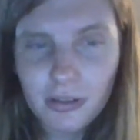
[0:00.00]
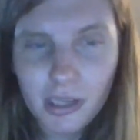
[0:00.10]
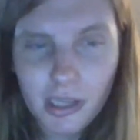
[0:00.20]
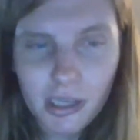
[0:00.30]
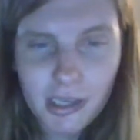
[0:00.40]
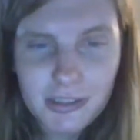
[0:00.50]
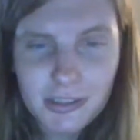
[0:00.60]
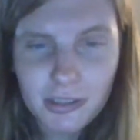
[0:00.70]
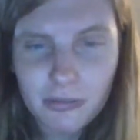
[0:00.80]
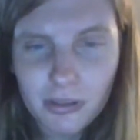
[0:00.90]
I
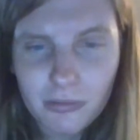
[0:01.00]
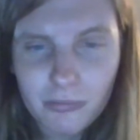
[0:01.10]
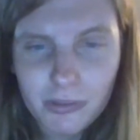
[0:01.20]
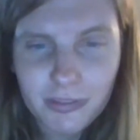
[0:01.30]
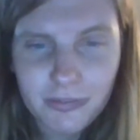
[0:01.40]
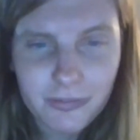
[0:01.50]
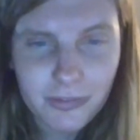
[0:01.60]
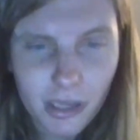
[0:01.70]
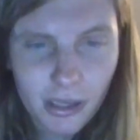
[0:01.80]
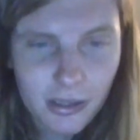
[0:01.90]
don't know. What the
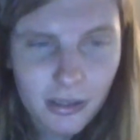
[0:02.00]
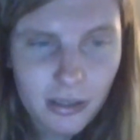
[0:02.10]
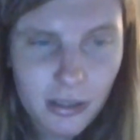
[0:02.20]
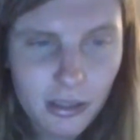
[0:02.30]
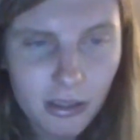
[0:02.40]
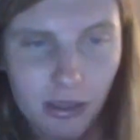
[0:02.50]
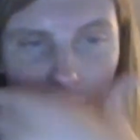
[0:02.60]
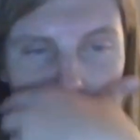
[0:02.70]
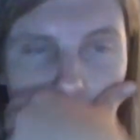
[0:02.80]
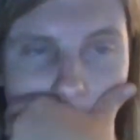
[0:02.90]
fuck? Okay.